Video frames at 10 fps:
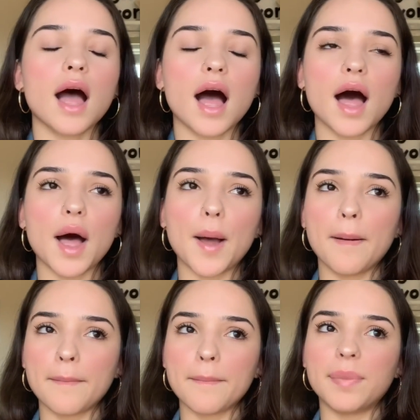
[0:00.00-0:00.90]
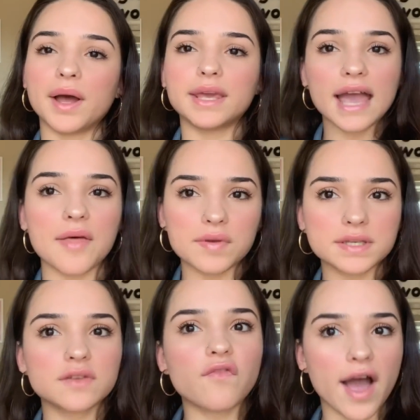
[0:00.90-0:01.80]
but yeah, this
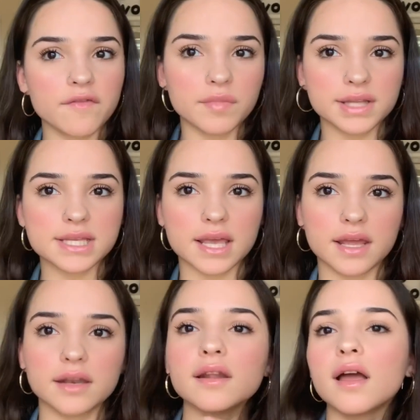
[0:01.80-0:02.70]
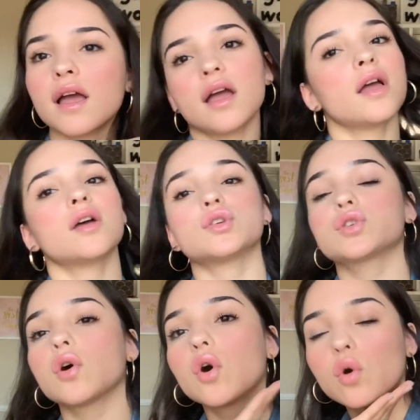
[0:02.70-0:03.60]
is 5 months in.
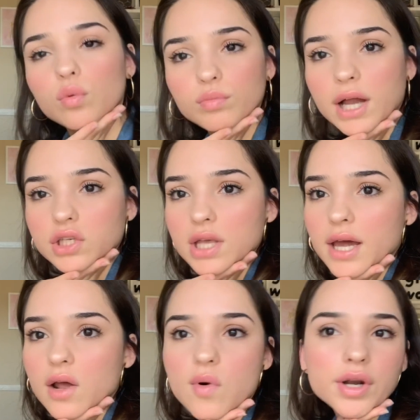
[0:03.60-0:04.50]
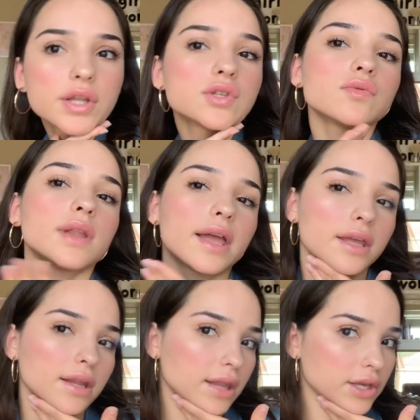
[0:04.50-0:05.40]
So I just kind of wanted to
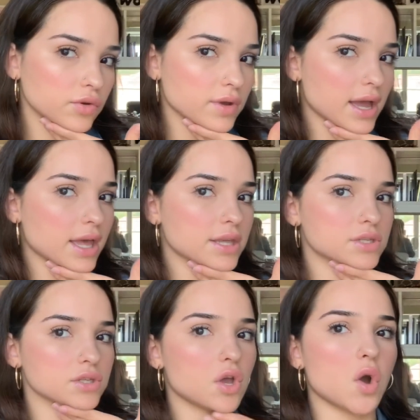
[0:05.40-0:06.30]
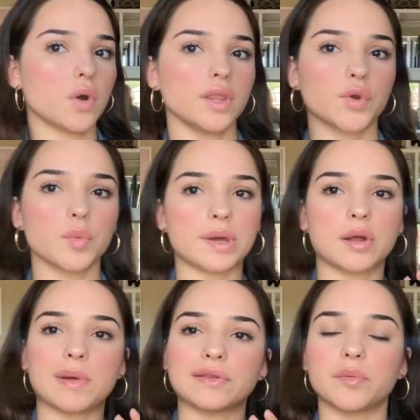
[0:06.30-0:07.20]
like let you guys know a little bit
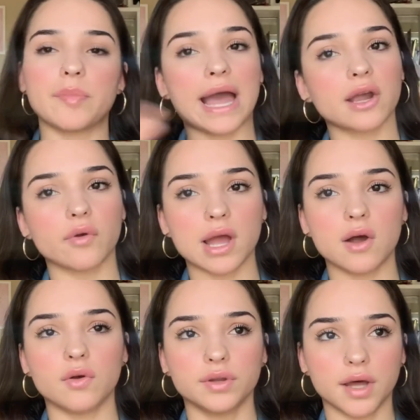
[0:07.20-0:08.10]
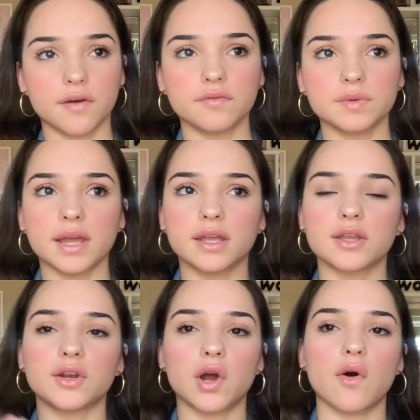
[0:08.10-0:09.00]
about the background of like,
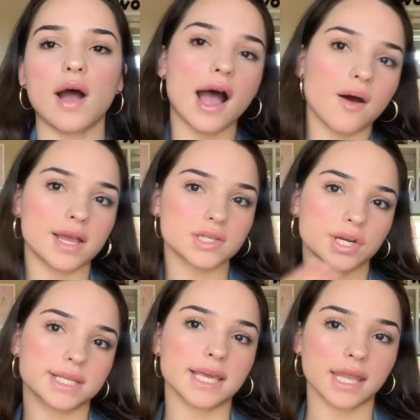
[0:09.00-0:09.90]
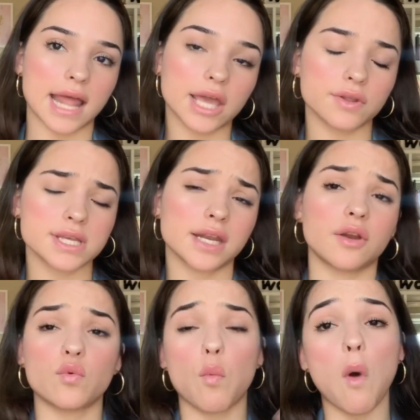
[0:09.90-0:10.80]
you know, how I started taking Accutane
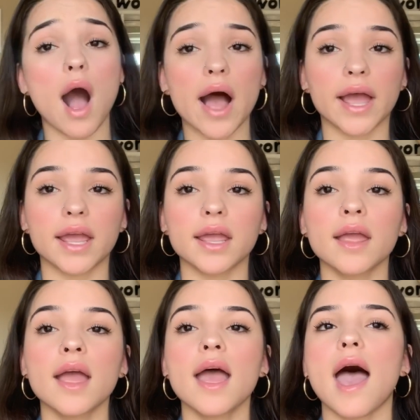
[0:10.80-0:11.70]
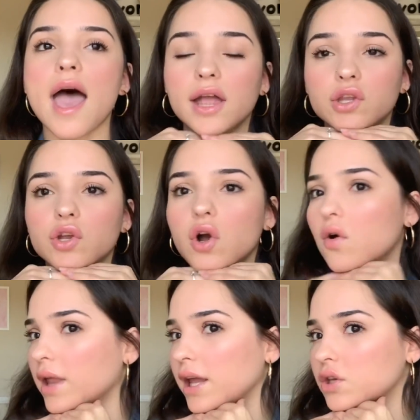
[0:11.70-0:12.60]
and why, and, you
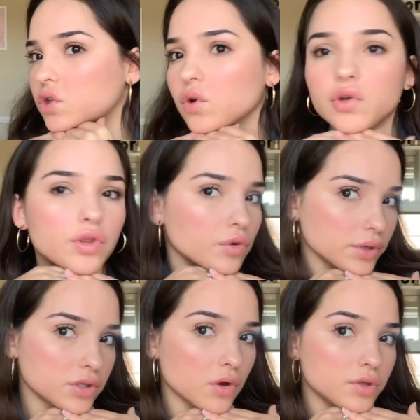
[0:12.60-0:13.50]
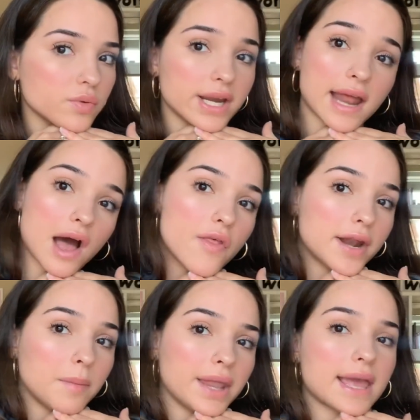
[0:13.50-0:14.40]
know, like show you the results right now that
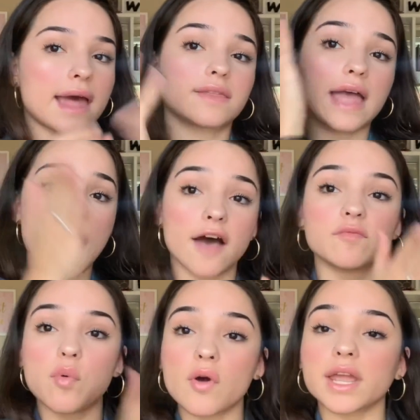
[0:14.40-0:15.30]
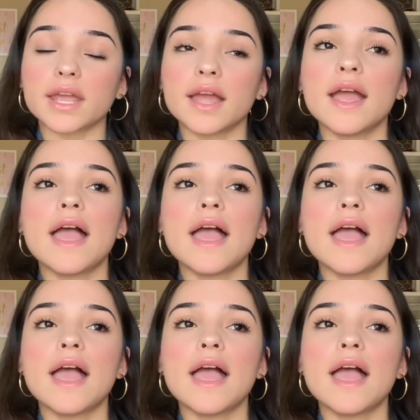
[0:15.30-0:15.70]
I'm like at the half point.